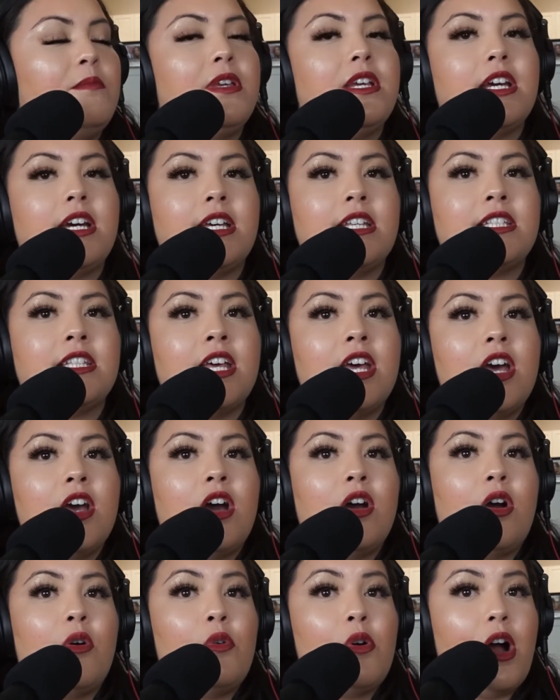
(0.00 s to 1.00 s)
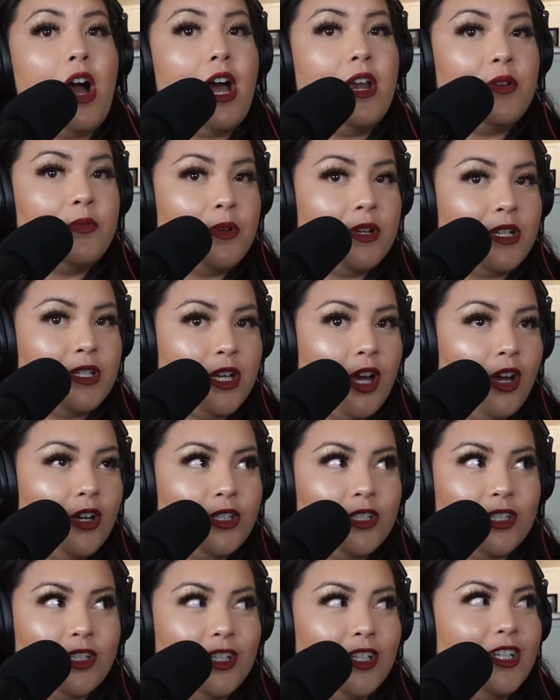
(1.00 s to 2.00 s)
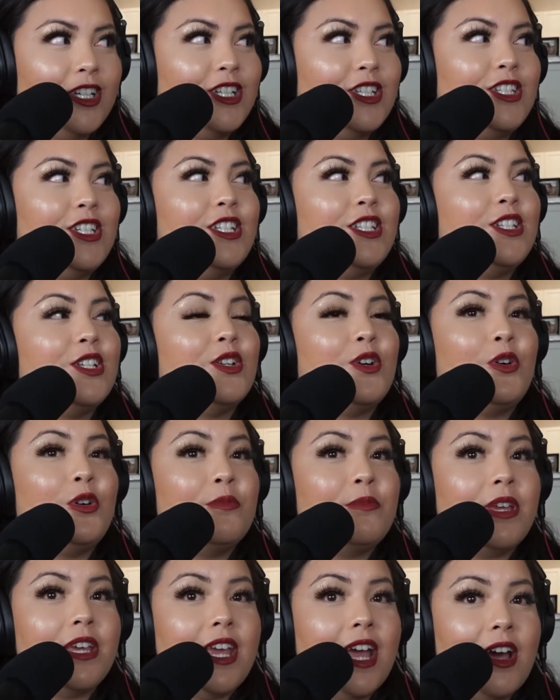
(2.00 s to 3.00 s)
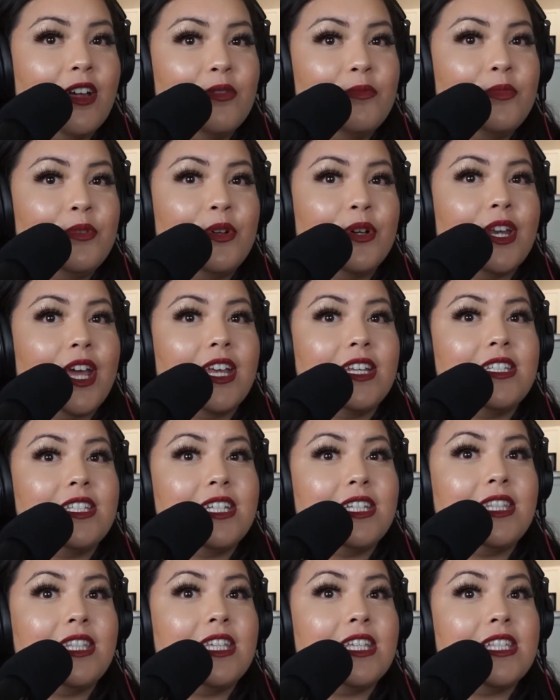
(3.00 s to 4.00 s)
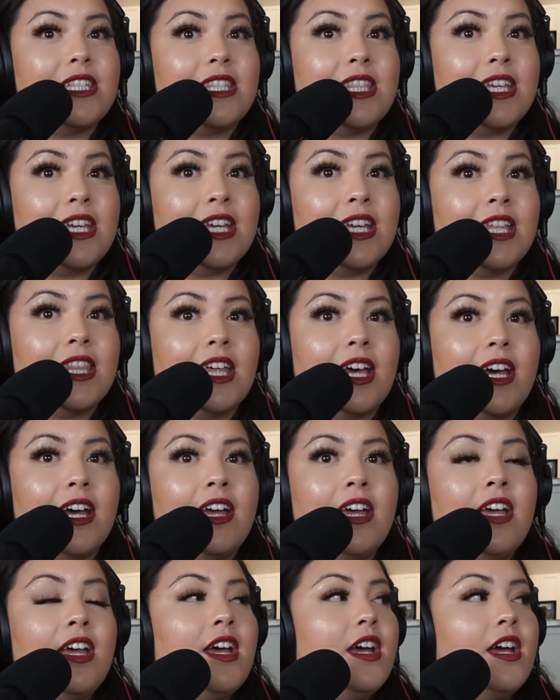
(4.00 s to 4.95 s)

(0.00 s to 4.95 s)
Because, I don't want to talk to her because she's going to hold me accountable and I did this thing that,